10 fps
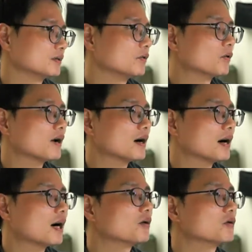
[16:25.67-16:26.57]
or
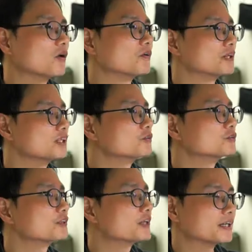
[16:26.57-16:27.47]
how long it
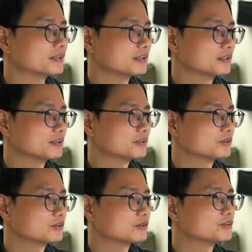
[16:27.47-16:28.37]
would take
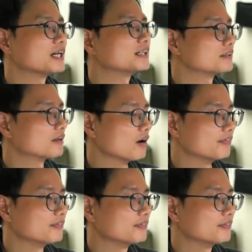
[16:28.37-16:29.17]
to get it done.